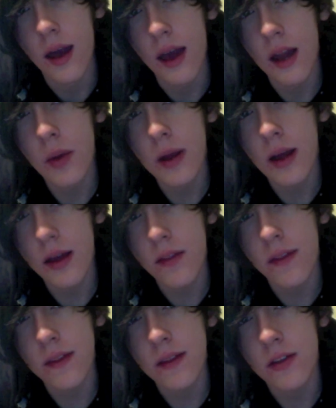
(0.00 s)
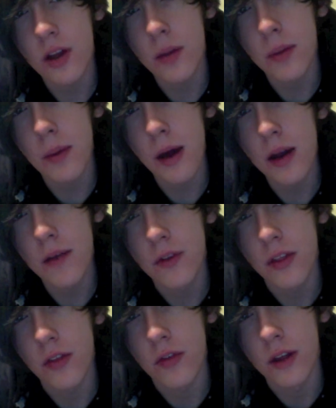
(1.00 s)
Anyway guys, I think that's gonna be about it
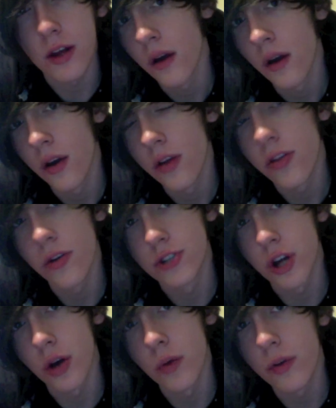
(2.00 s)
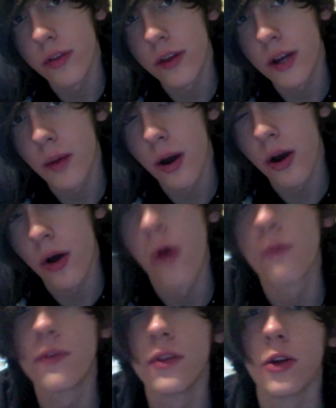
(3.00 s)
for this video. So Joe, we'll see you tomorrow.
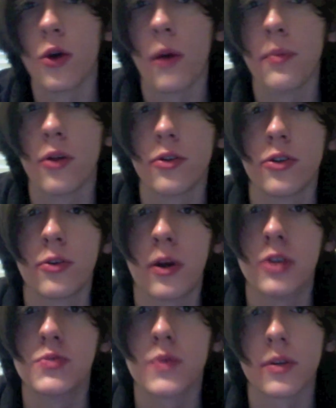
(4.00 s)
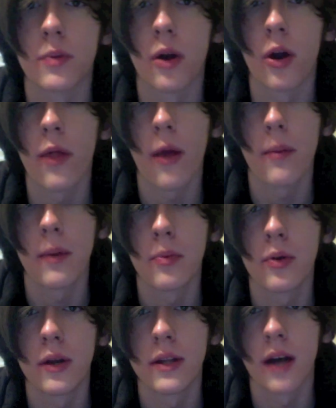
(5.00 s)
Hopefully you upload your punishment tomorrow. That'd be
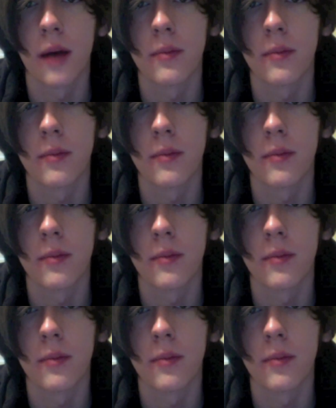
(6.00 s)
pretty top